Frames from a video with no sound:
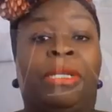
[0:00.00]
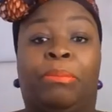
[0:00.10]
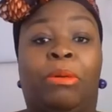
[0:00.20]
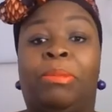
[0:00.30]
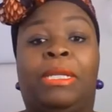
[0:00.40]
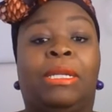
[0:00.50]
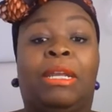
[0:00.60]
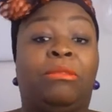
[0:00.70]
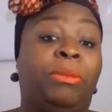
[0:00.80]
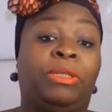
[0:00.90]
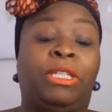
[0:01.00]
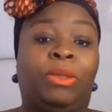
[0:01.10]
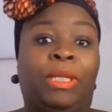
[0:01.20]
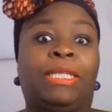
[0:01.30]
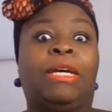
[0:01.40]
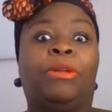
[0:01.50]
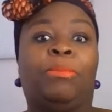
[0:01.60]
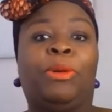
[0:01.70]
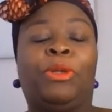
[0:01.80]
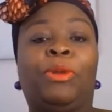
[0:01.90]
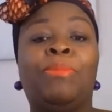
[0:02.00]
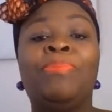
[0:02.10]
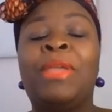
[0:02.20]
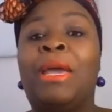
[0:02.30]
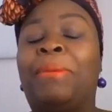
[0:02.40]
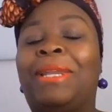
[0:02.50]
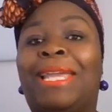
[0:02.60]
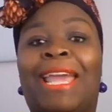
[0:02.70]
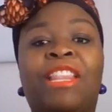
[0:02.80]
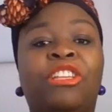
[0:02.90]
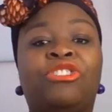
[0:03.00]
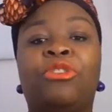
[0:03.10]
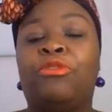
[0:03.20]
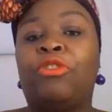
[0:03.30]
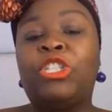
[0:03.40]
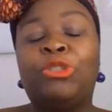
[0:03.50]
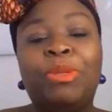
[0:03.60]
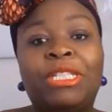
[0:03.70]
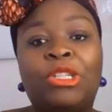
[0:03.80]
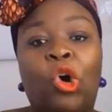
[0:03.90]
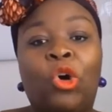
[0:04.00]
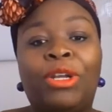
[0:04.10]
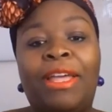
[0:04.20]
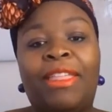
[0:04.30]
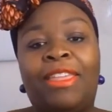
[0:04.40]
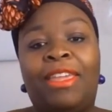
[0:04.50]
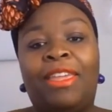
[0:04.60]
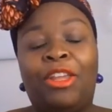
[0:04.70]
probably in another building looking down upon you. But again, there's refreshments on the